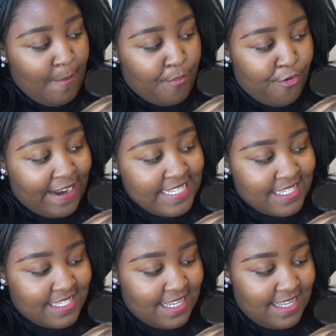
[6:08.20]

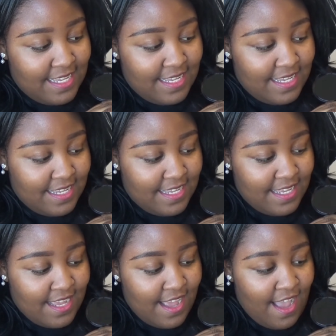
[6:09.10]
press.
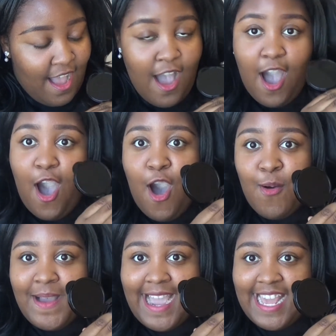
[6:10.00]

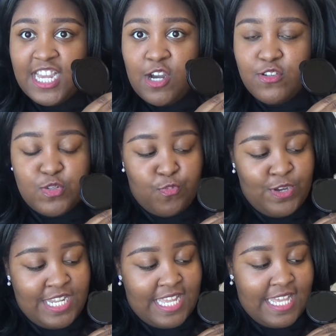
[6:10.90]
Oh my god, it goes
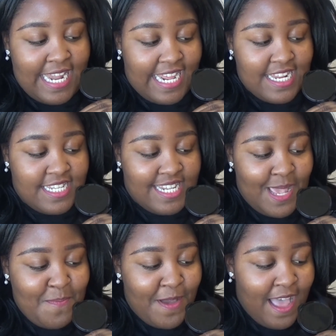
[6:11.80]
really like
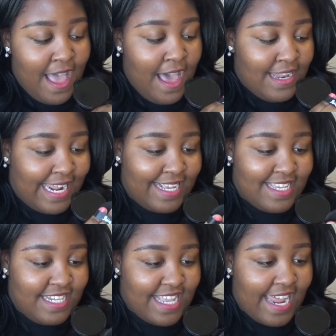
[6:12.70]
deep. Like I
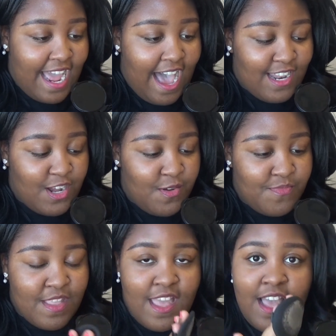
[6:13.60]
said, it's kind of hollow.
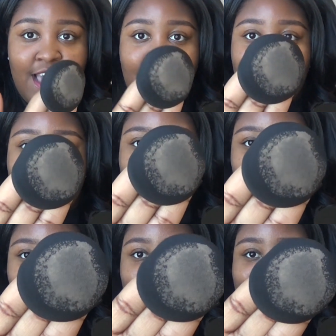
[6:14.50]

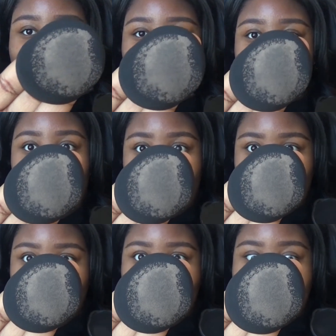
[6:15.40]
So this is the
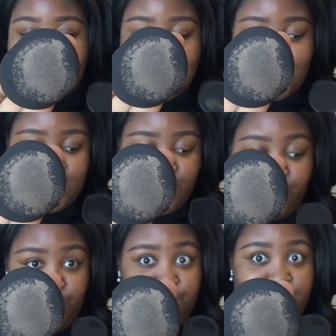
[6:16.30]
color. It looks
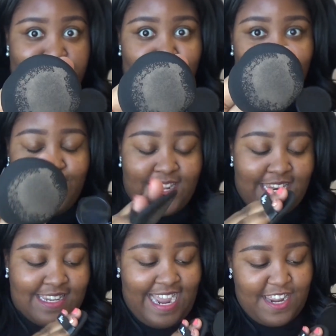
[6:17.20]
really, really
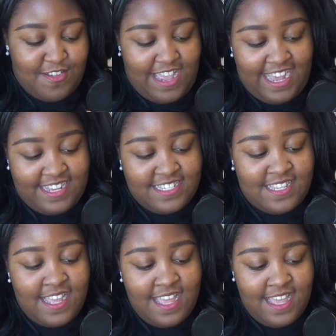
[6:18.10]
light, you guys.
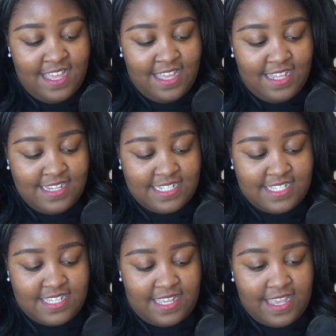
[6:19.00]
Let's
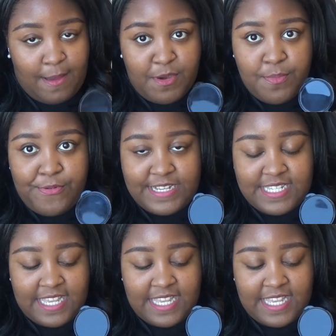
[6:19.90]
see, I'm gonna press